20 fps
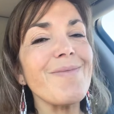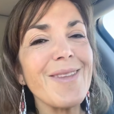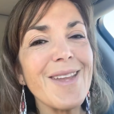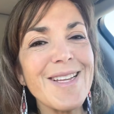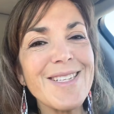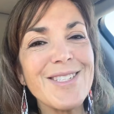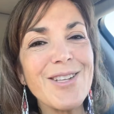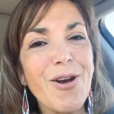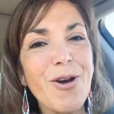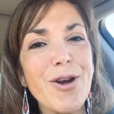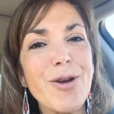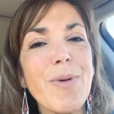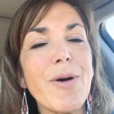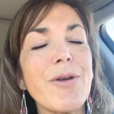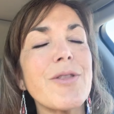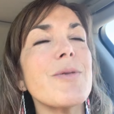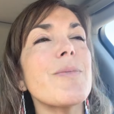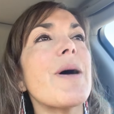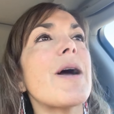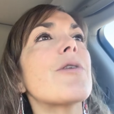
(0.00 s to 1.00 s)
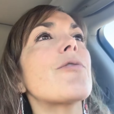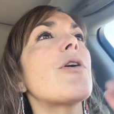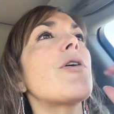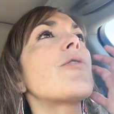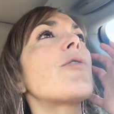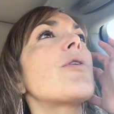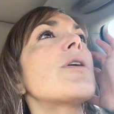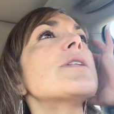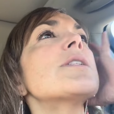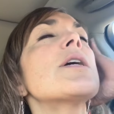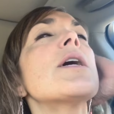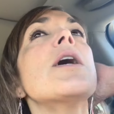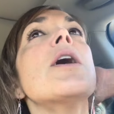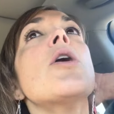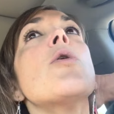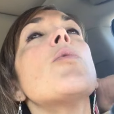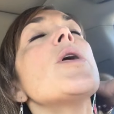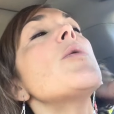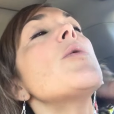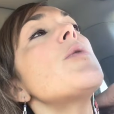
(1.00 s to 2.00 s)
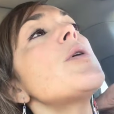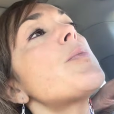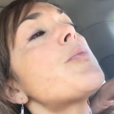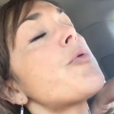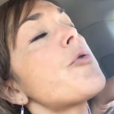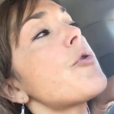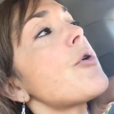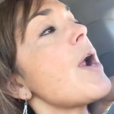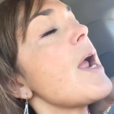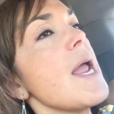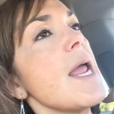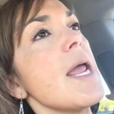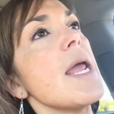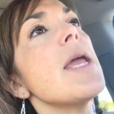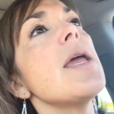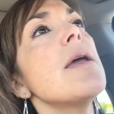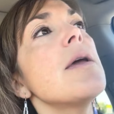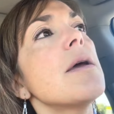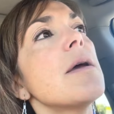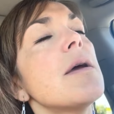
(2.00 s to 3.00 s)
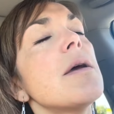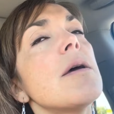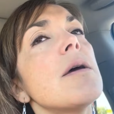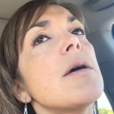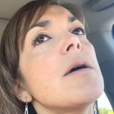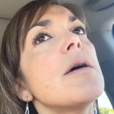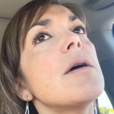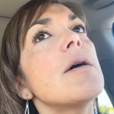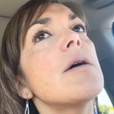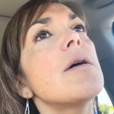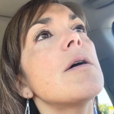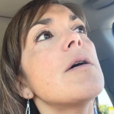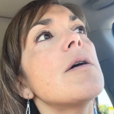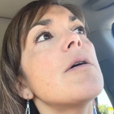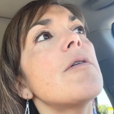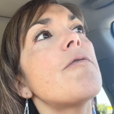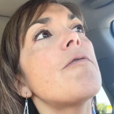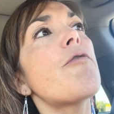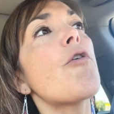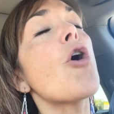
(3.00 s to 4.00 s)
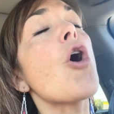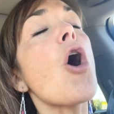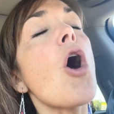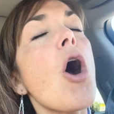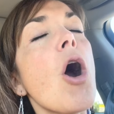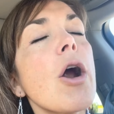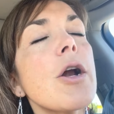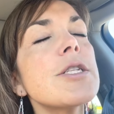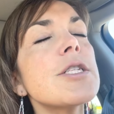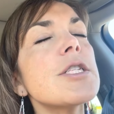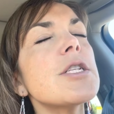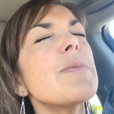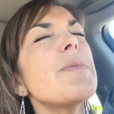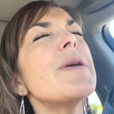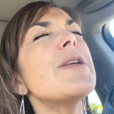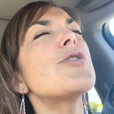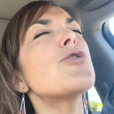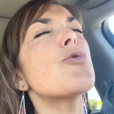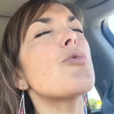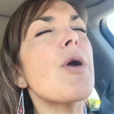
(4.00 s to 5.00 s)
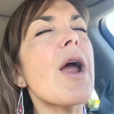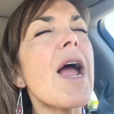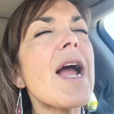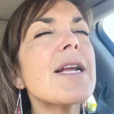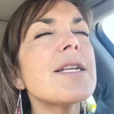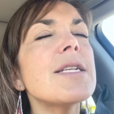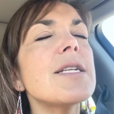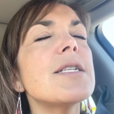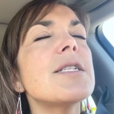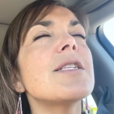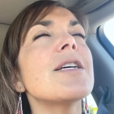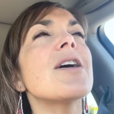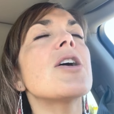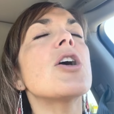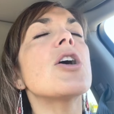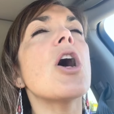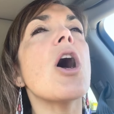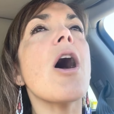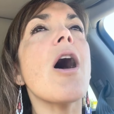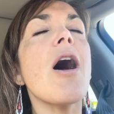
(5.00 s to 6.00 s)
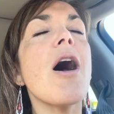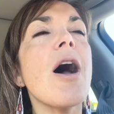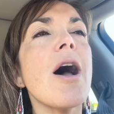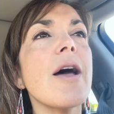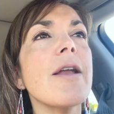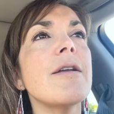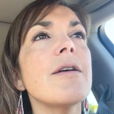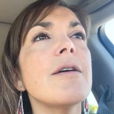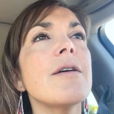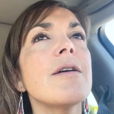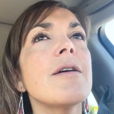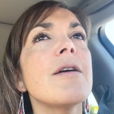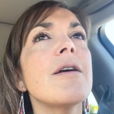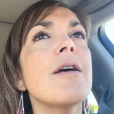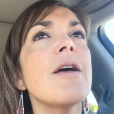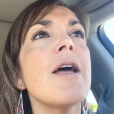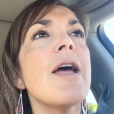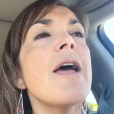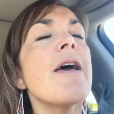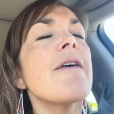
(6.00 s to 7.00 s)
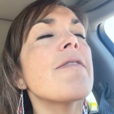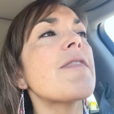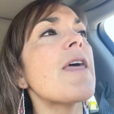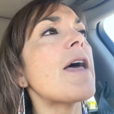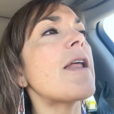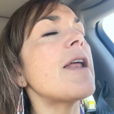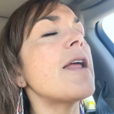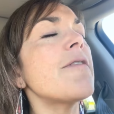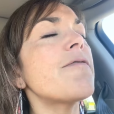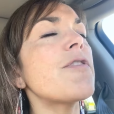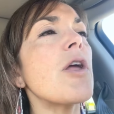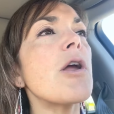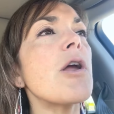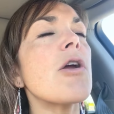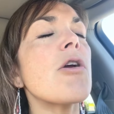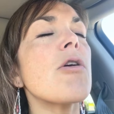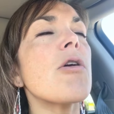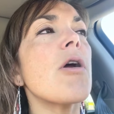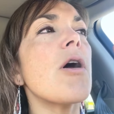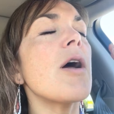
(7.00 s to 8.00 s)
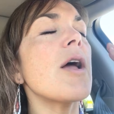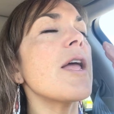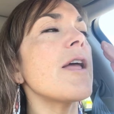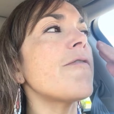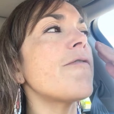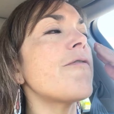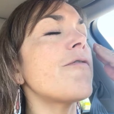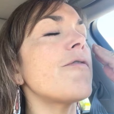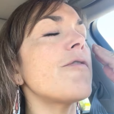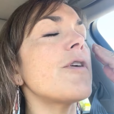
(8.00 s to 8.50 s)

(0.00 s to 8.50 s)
Sorry about the background noise. We would pray for hearts to be directed to God. That if they're, if